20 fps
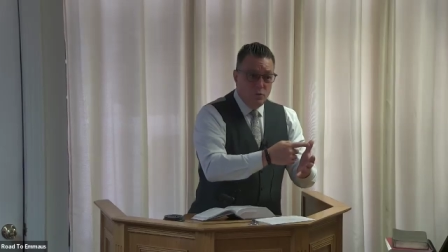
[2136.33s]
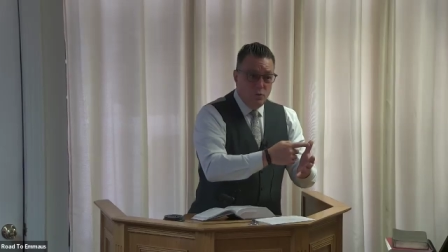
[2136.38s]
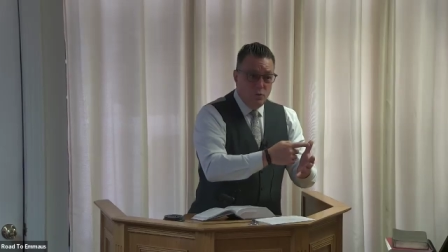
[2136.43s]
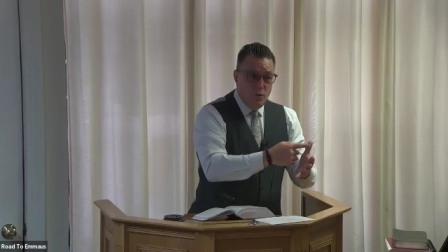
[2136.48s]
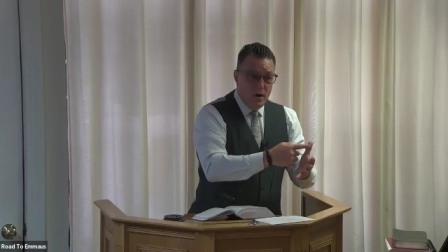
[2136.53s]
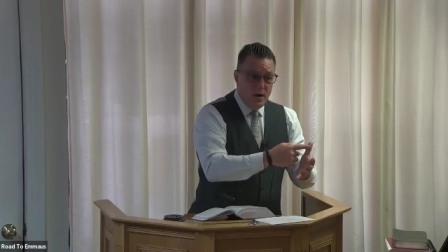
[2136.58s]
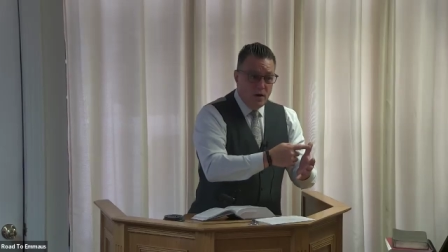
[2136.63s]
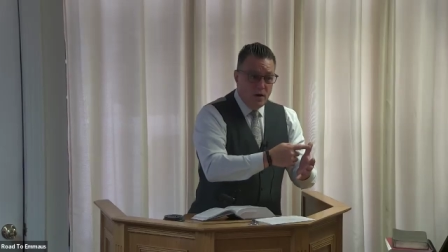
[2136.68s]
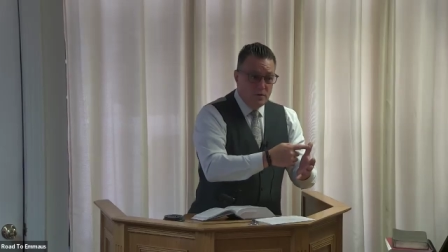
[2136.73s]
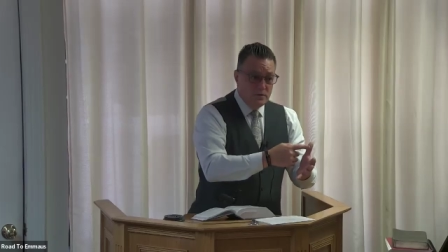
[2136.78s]

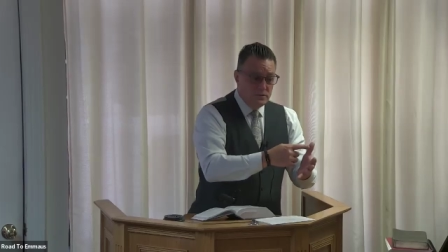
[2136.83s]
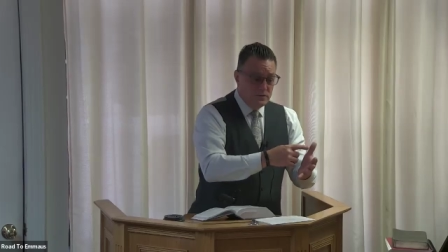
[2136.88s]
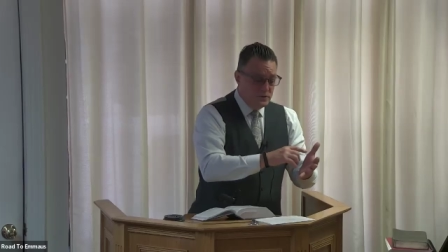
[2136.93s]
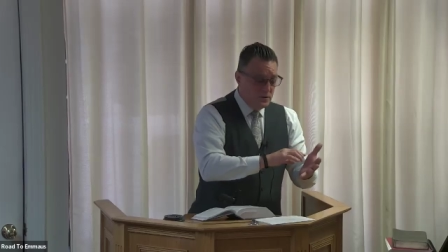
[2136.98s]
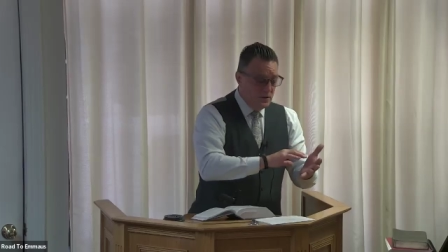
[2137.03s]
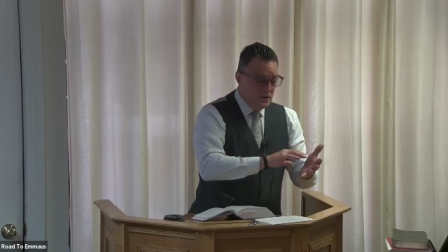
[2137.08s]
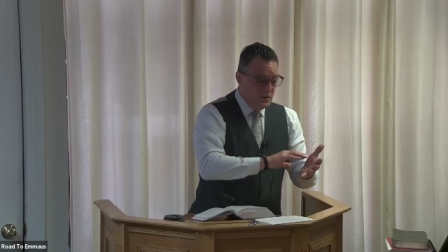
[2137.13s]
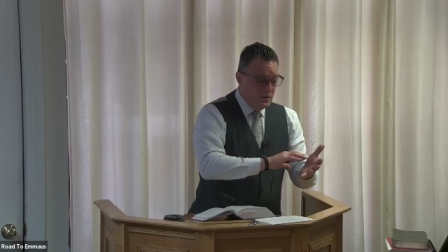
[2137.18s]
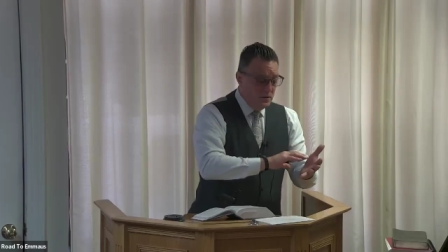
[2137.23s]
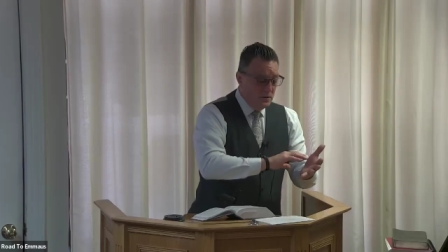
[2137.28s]

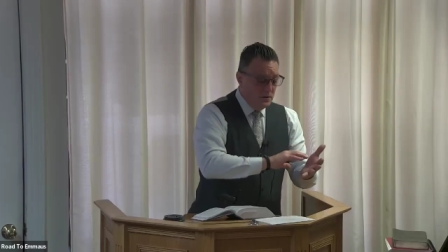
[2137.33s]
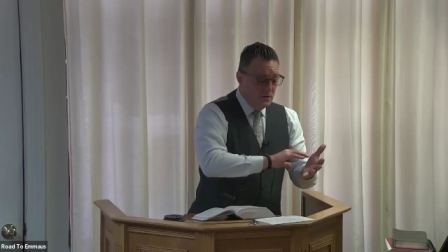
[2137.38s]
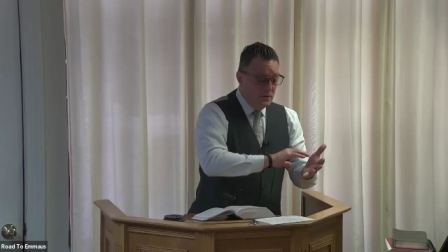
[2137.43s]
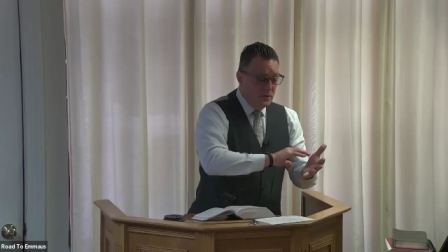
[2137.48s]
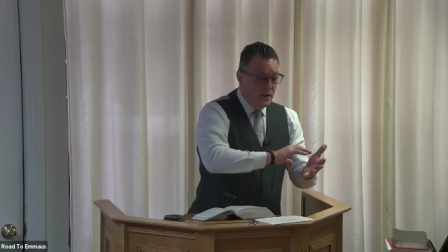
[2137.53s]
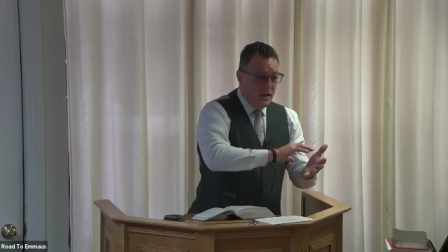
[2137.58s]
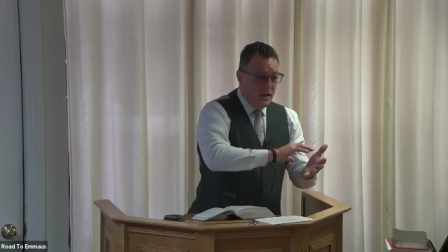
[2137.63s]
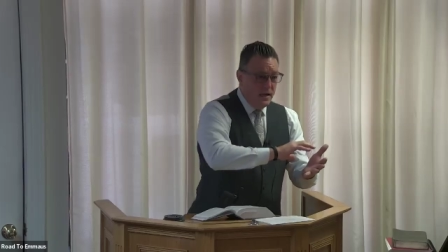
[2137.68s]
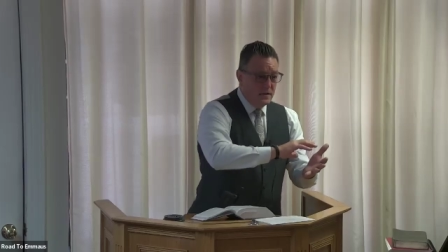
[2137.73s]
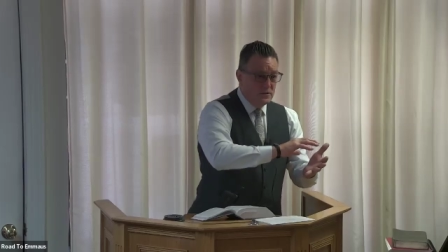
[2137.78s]
widows,
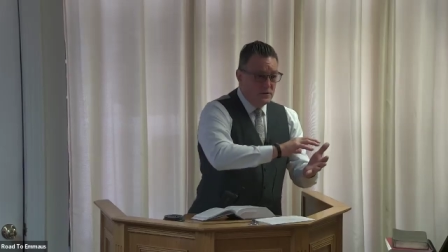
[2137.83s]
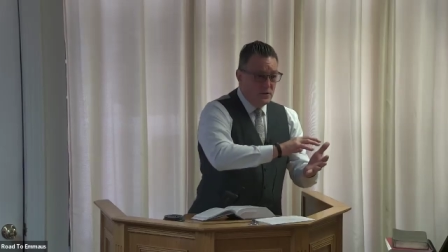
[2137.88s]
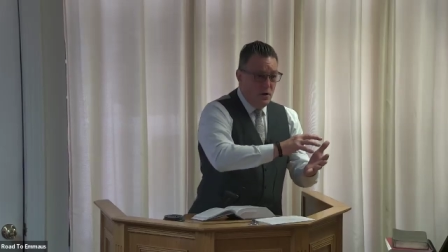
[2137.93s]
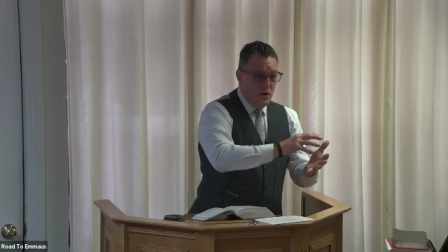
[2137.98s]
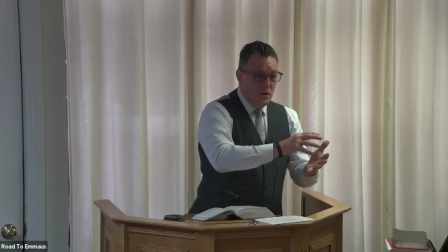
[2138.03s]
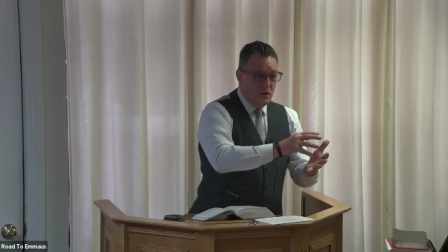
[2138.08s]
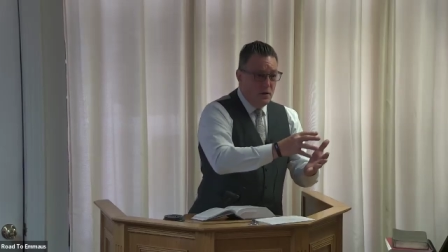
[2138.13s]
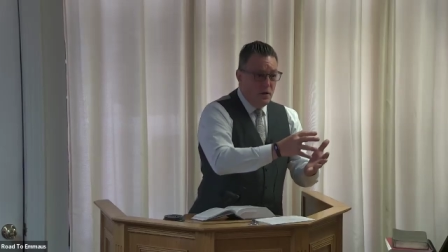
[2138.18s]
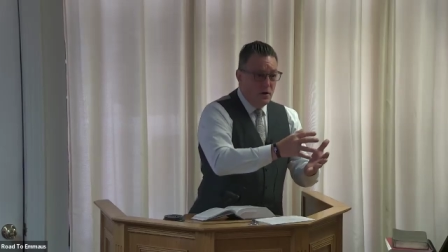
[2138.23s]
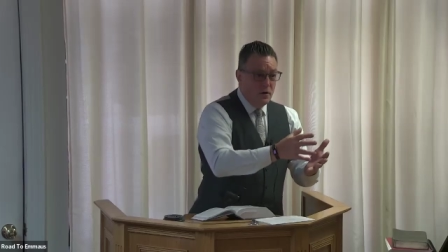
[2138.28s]
it's
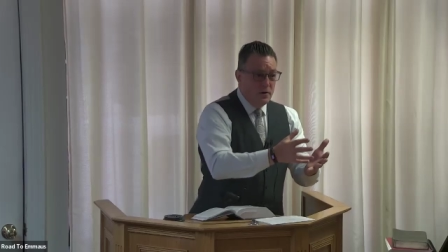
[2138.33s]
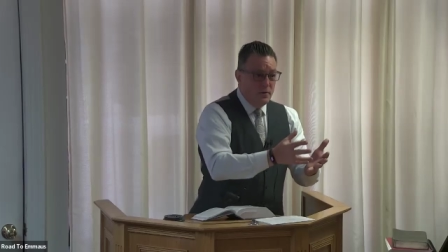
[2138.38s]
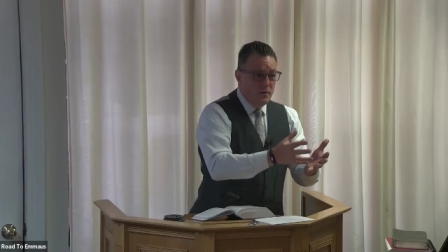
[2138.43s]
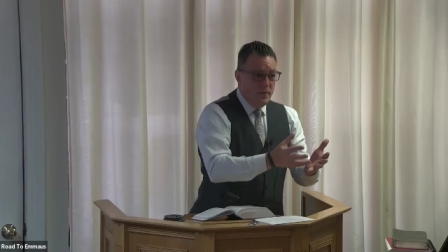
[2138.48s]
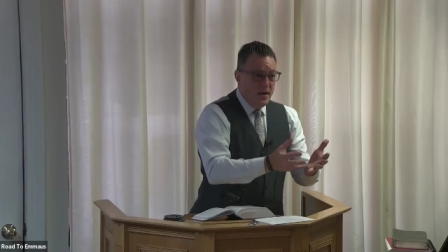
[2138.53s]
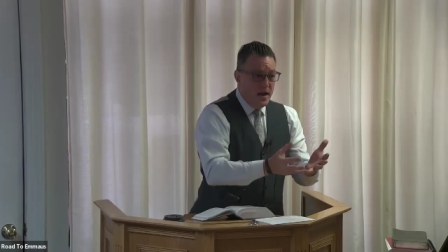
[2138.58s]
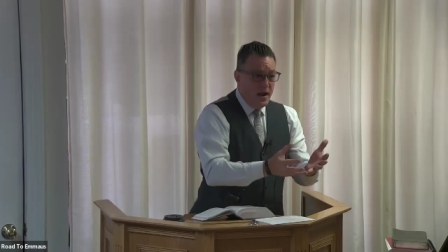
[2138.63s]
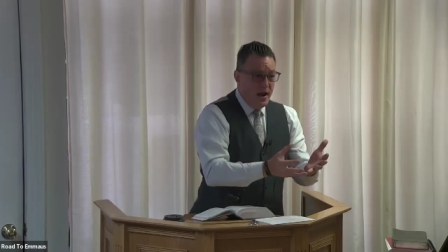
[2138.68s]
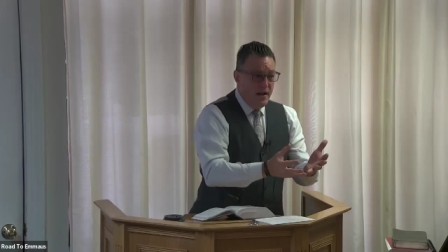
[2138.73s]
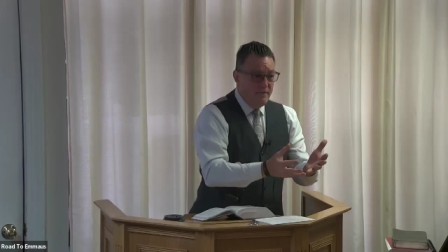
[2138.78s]
all
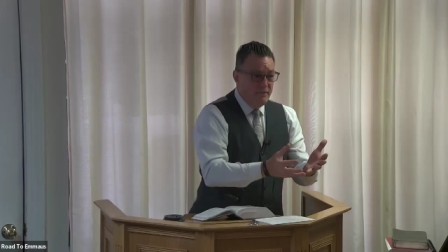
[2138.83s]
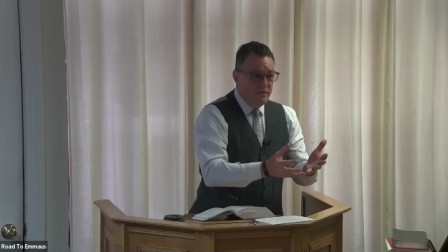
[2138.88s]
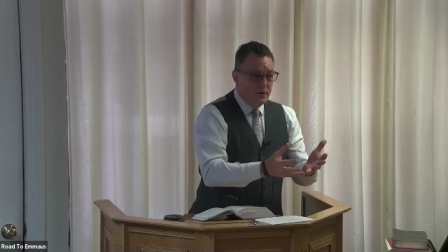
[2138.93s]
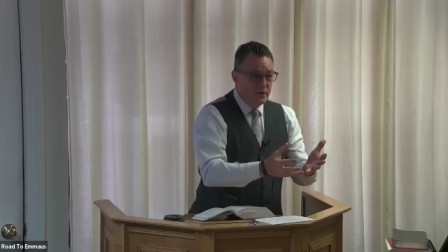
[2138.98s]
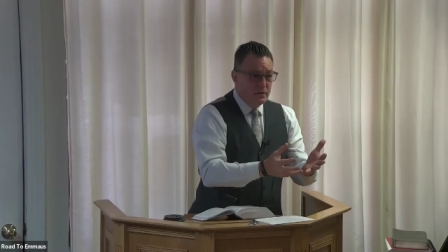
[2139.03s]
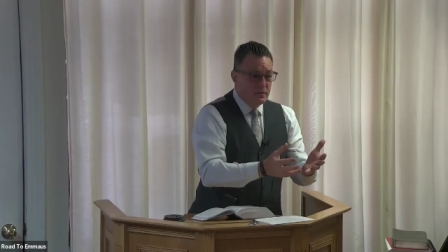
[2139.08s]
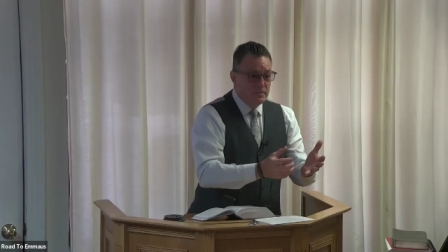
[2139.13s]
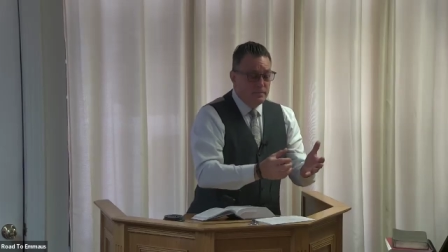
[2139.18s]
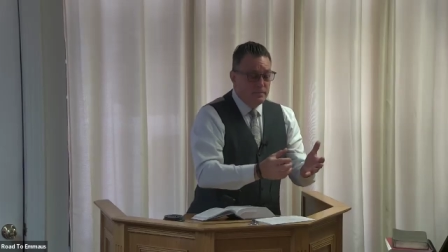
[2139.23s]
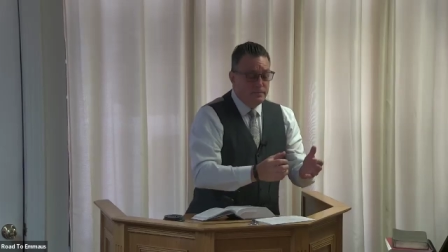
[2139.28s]
learned
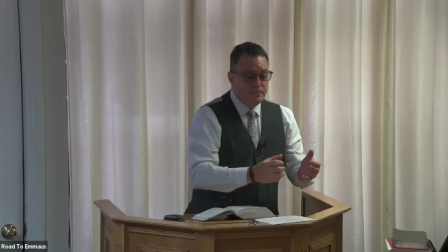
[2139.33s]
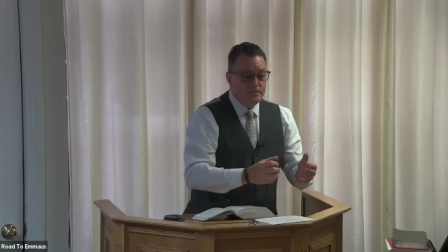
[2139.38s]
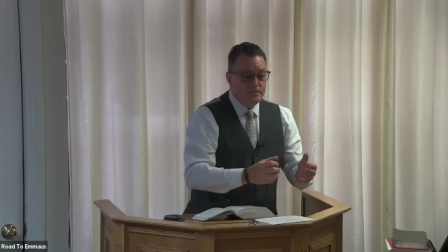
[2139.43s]
behavior.